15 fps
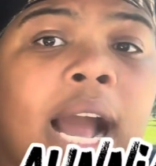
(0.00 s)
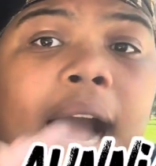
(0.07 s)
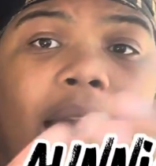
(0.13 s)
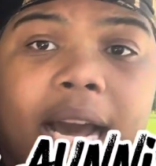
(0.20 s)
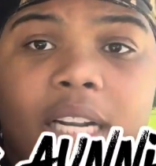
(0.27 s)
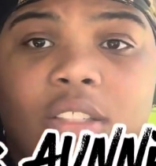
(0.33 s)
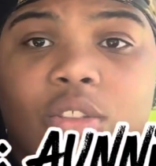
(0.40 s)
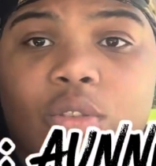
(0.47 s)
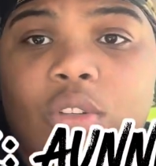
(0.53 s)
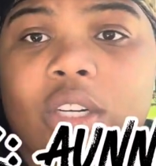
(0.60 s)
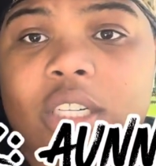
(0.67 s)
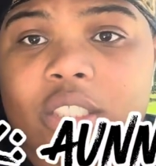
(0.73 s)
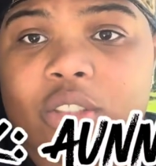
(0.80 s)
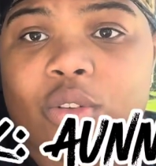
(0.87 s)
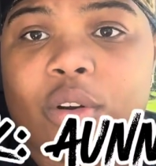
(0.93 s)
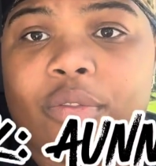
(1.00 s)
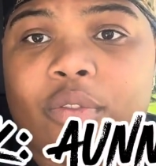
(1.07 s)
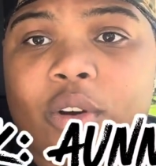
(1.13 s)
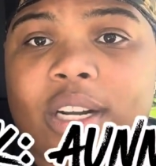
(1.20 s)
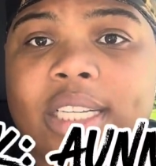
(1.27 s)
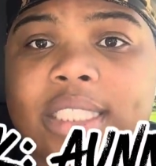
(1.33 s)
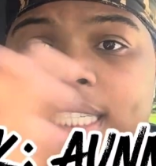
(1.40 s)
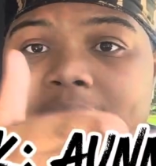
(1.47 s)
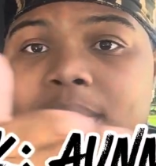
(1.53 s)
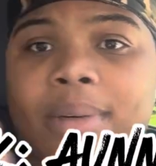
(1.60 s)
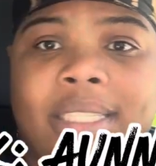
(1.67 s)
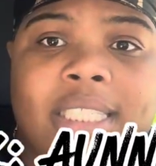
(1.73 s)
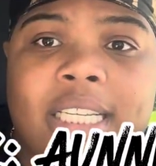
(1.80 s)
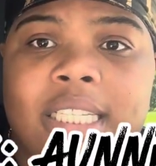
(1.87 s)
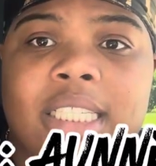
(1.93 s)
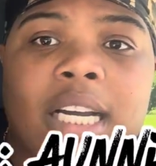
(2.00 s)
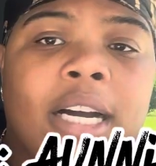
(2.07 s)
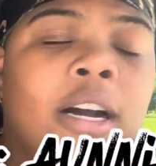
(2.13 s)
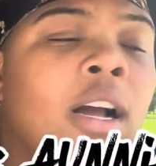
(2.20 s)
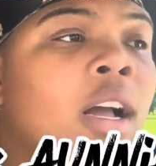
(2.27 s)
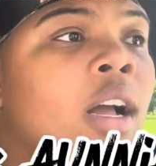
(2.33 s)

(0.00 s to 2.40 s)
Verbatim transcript: Underscore underscore four eights. That's my TikTok.